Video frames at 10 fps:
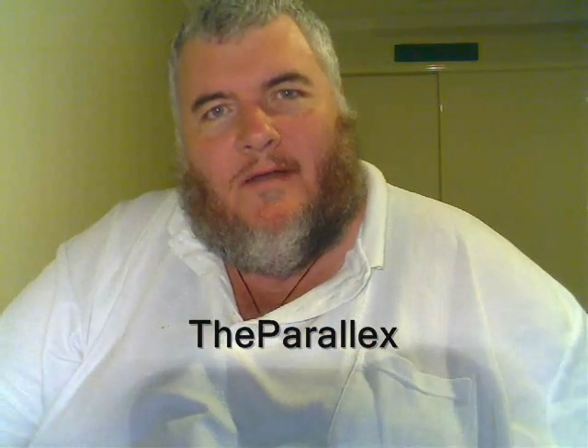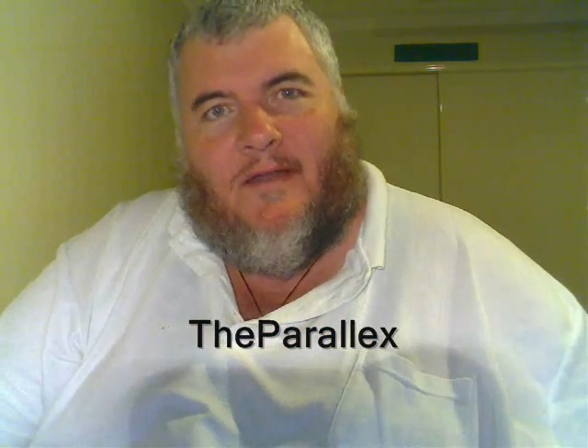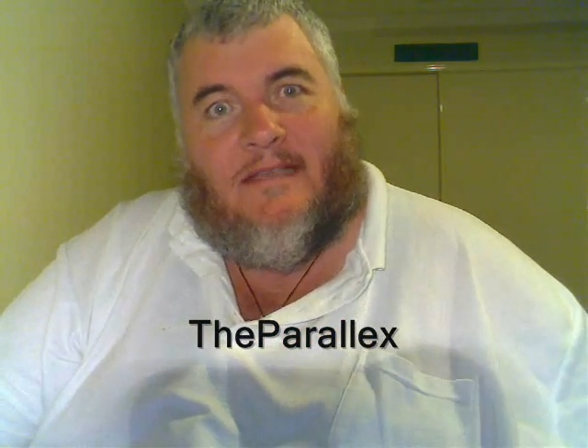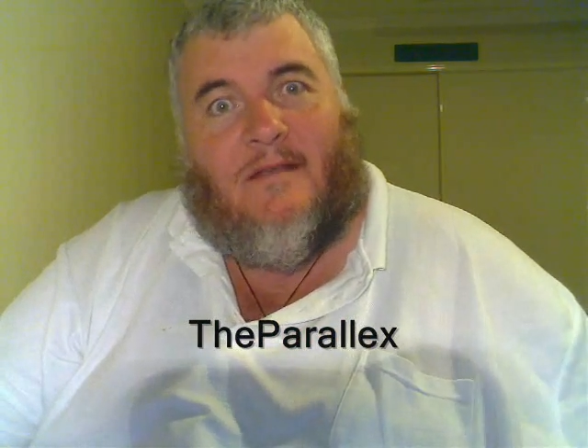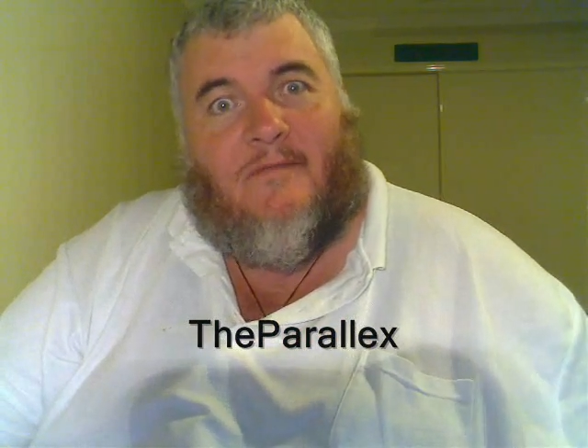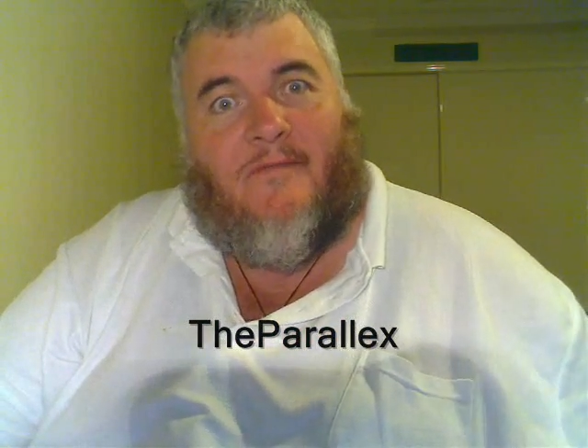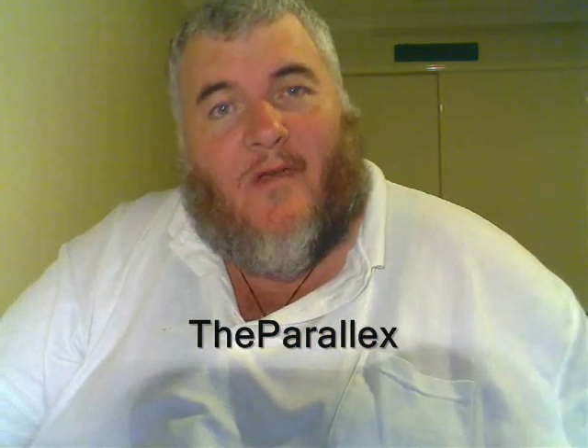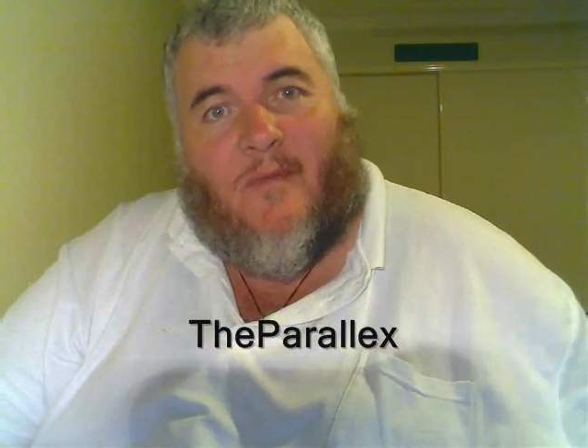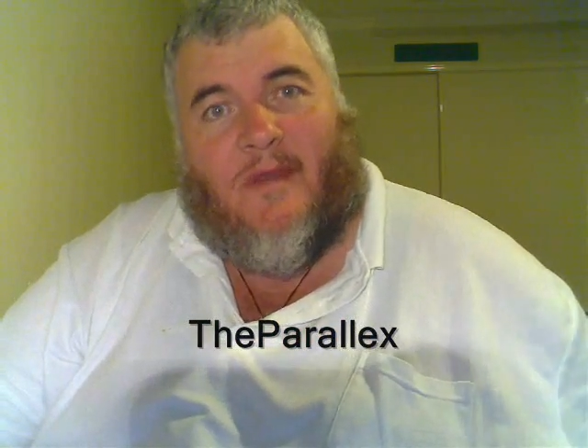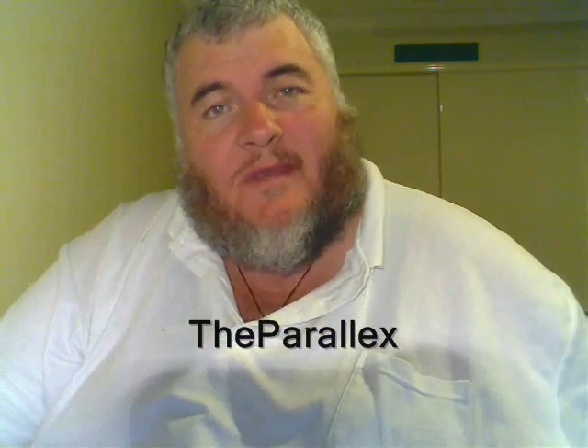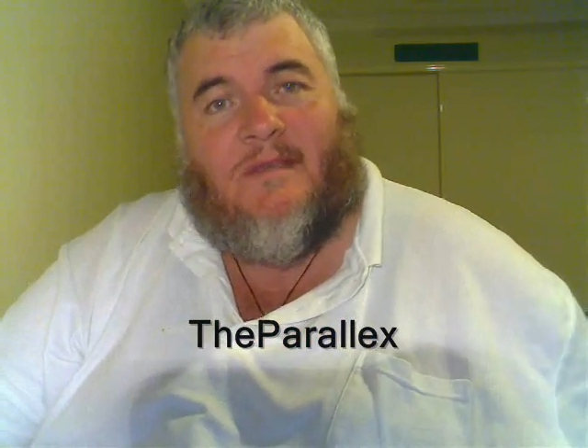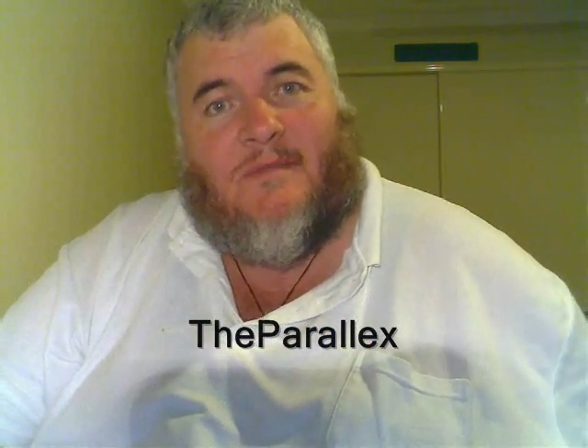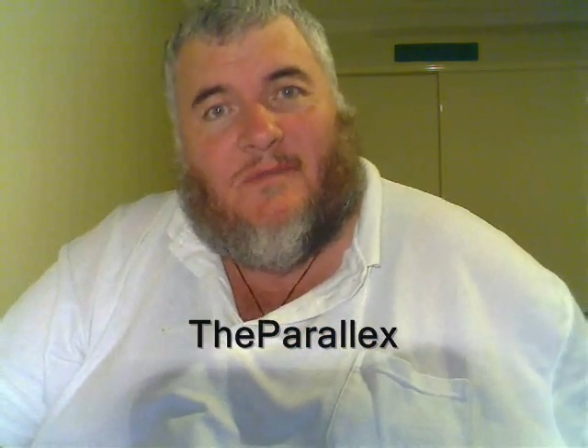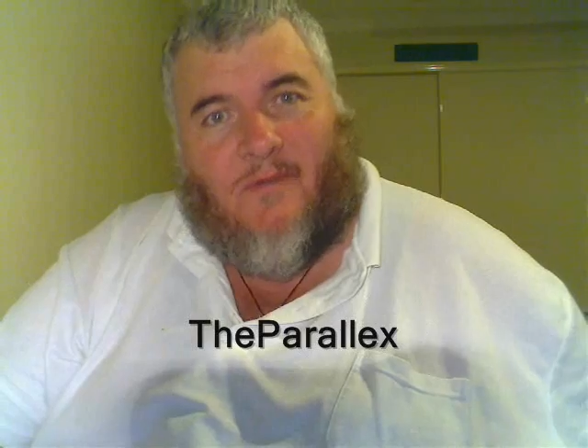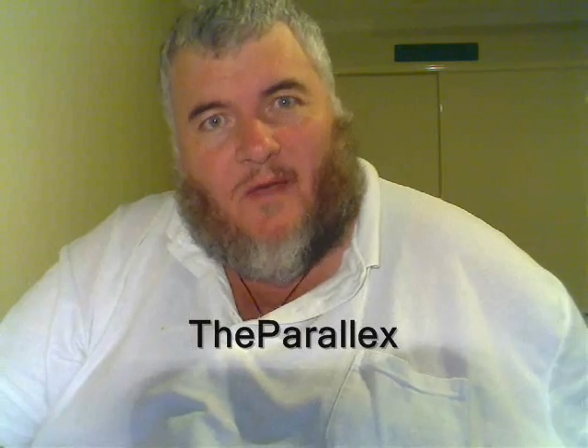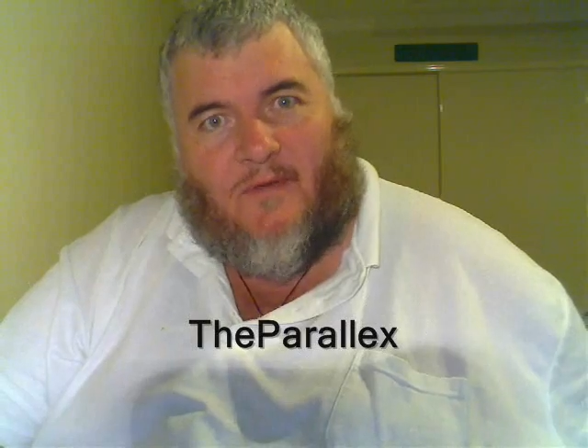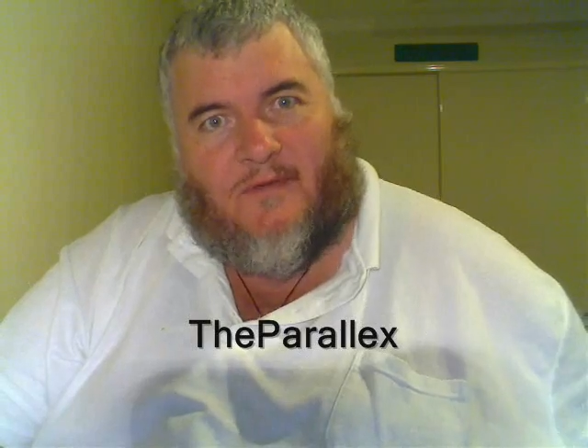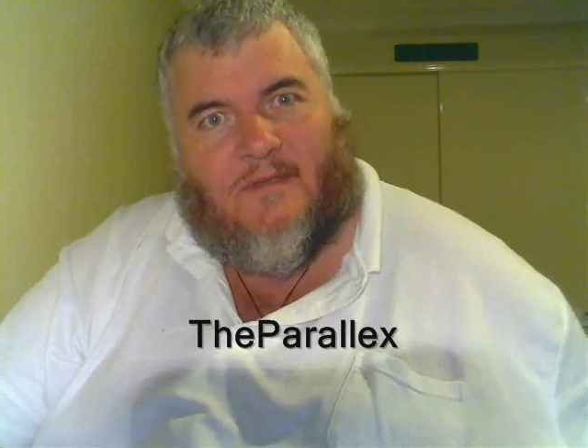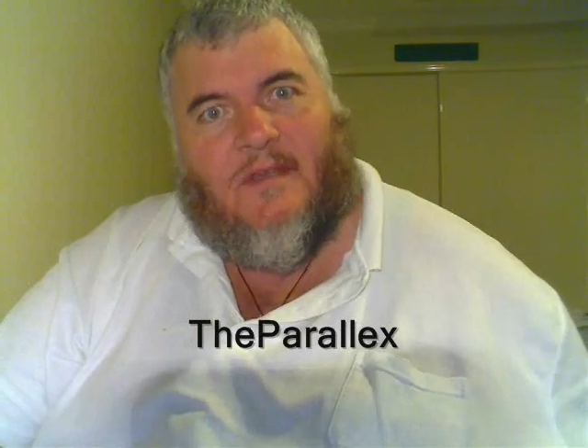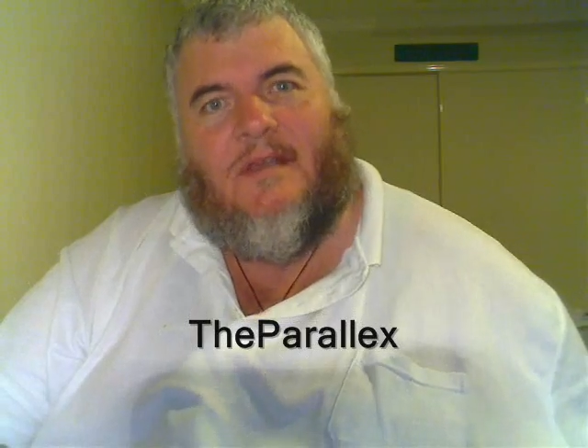and he hasn't got very many subscribers.